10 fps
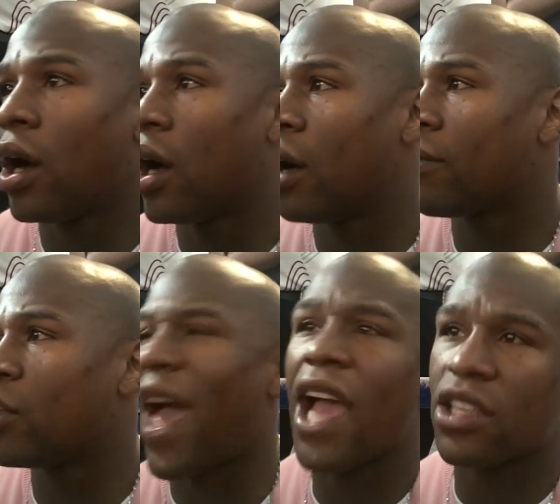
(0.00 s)

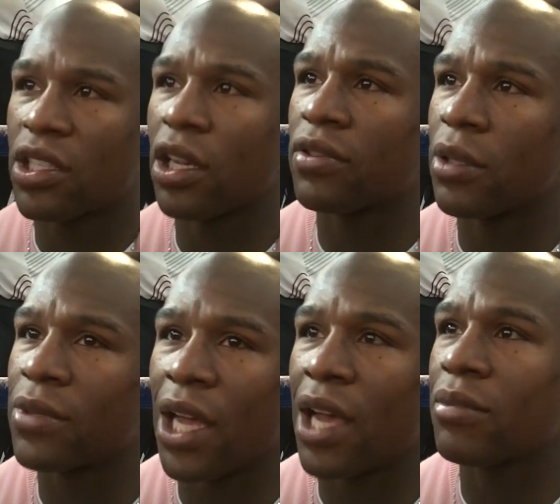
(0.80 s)
You ask yourself
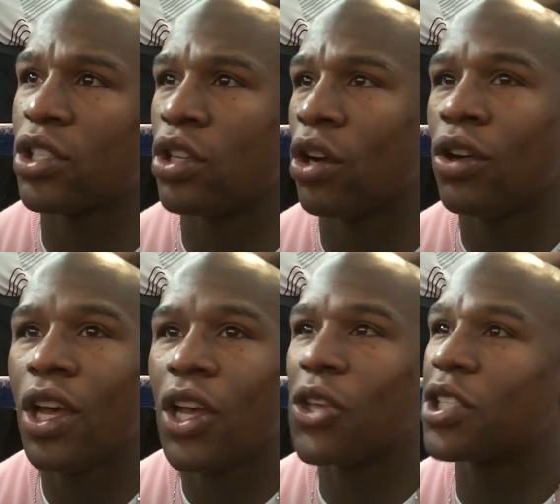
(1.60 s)
sometimes, you know,
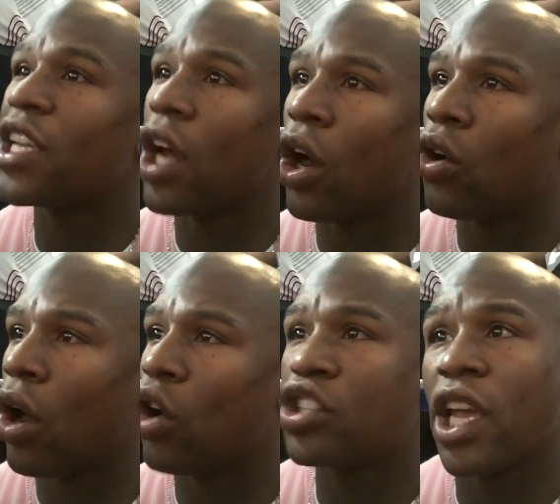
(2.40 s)
you seen the
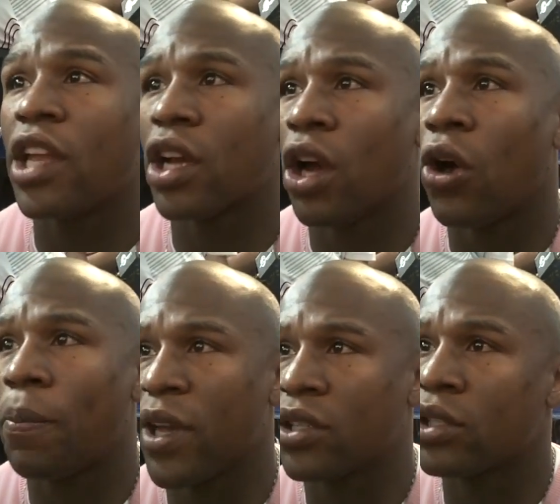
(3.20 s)
OJ and Nicole
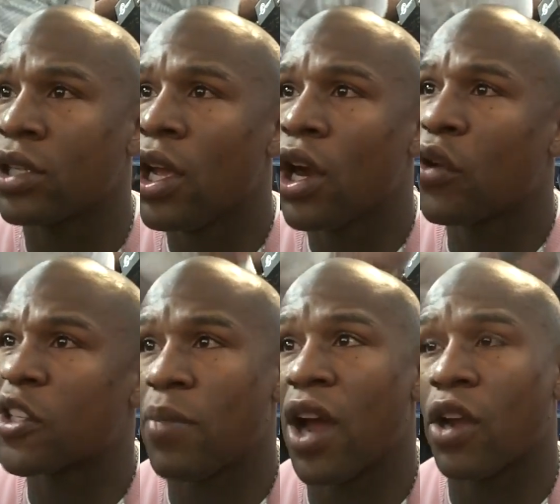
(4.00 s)
pictures,
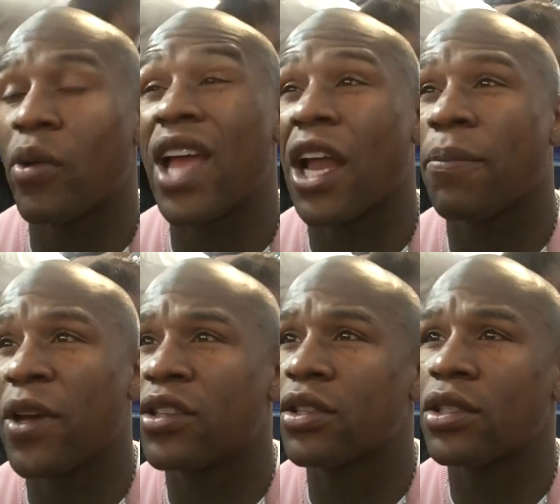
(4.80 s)
Chris Brown and Rihanna
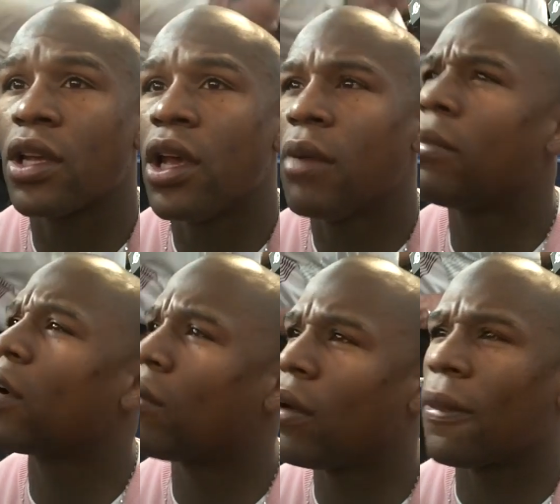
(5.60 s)
pictures,
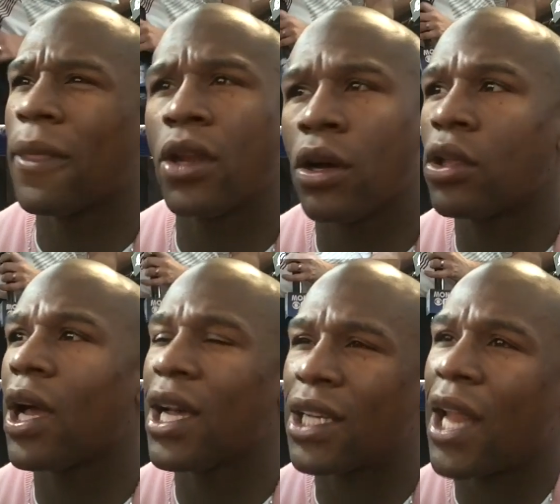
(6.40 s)
but you know, you
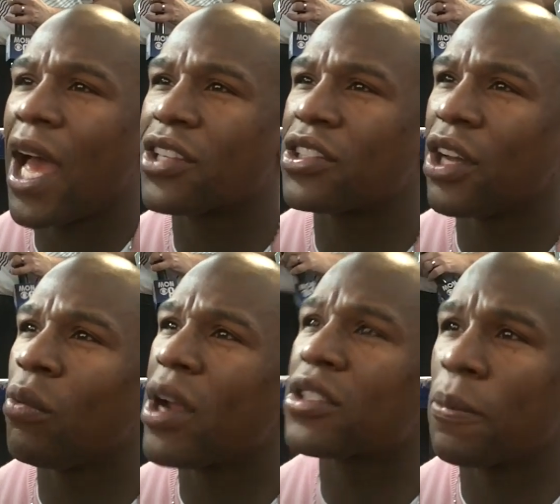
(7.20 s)
guys got to ask
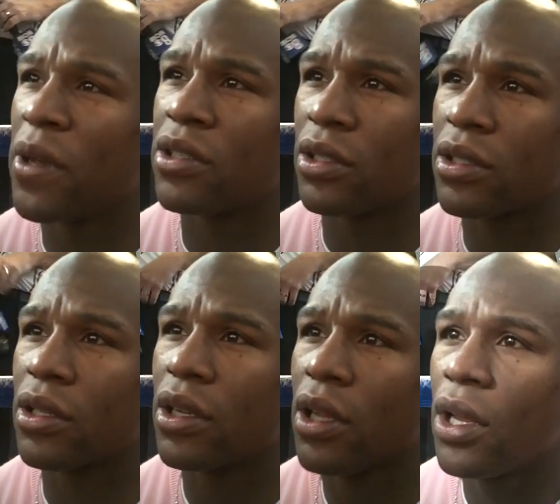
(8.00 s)
yourself, where's the
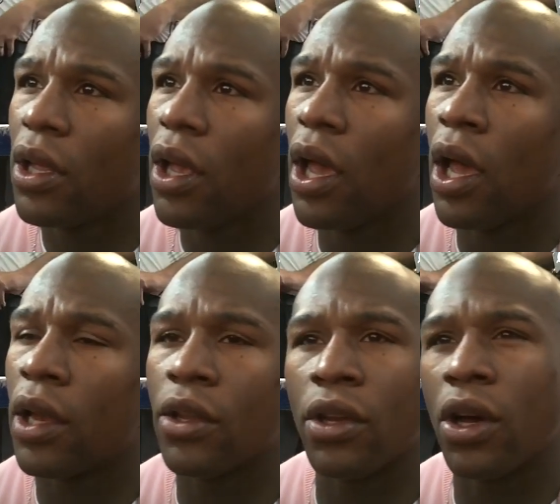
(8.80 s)
pictures?
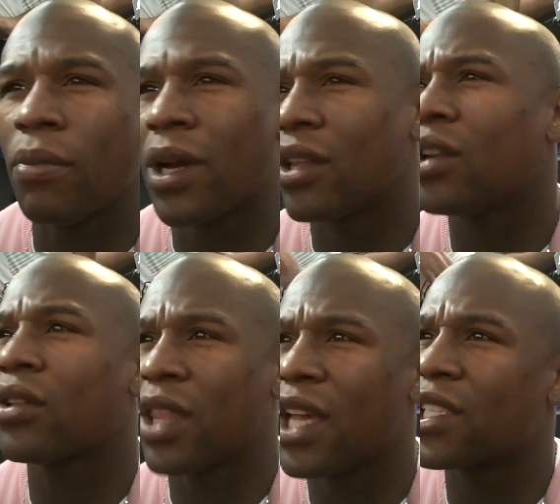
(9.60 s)
And you know, but you
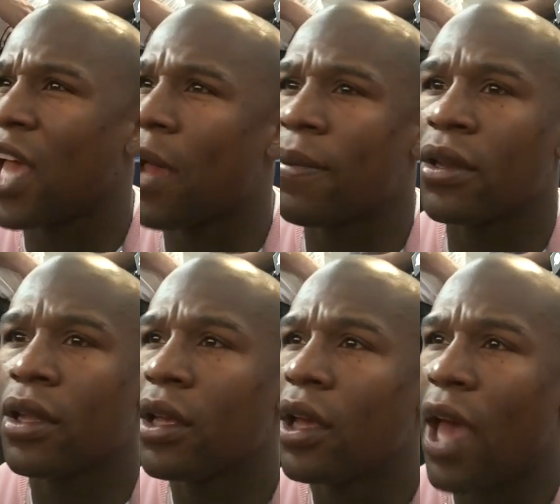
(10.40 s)
know, things happen.
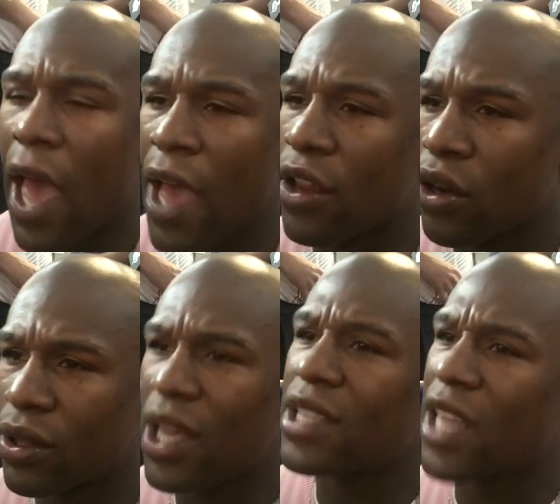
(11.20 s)
You know,
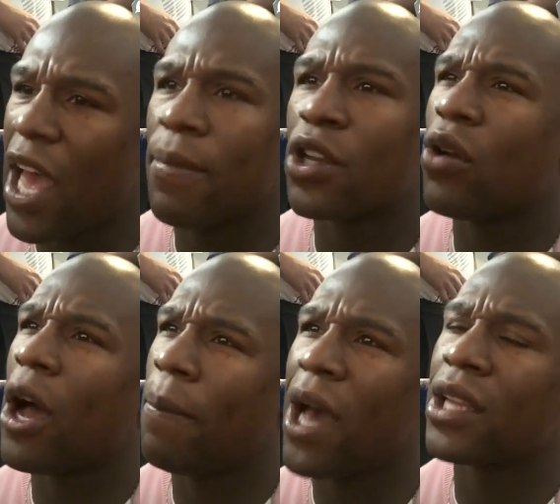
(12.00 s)
things happen. Do
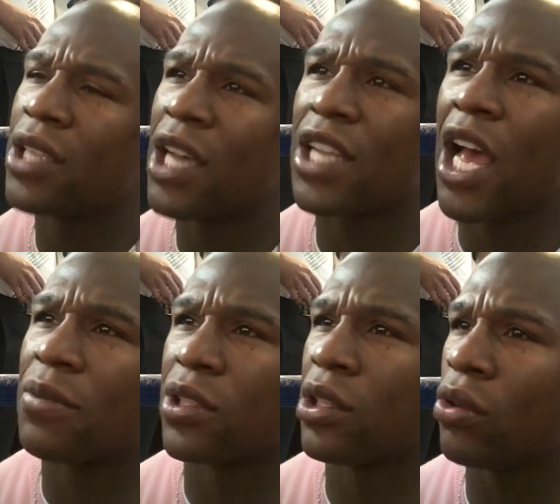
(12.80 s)
I apologize?
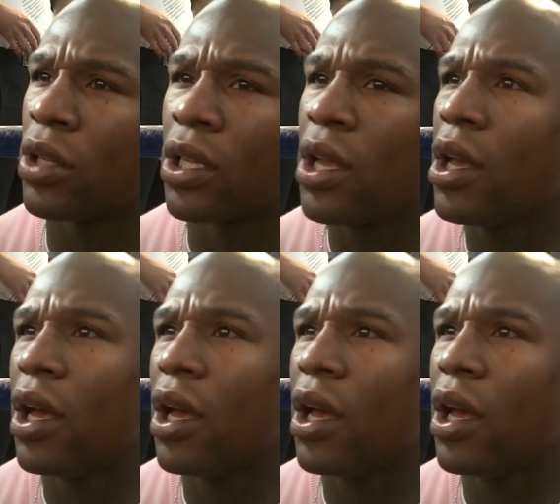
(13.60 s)
Absolutely.